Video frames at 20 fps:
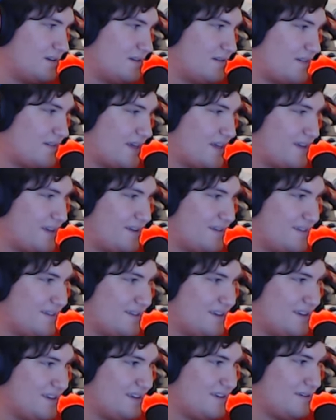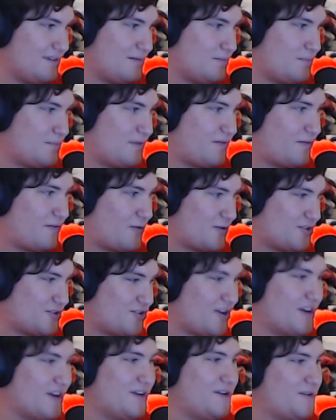like before
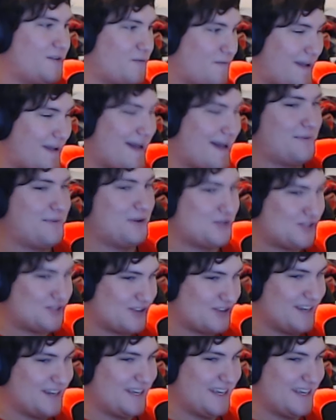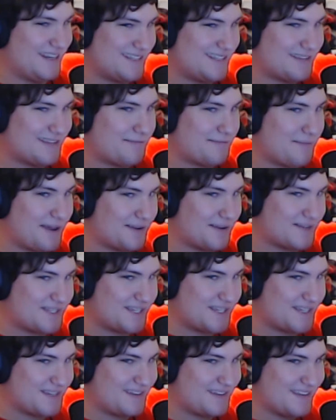trying to do rap, he was trying to get into the metal
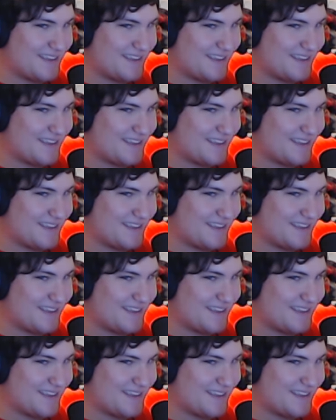scene.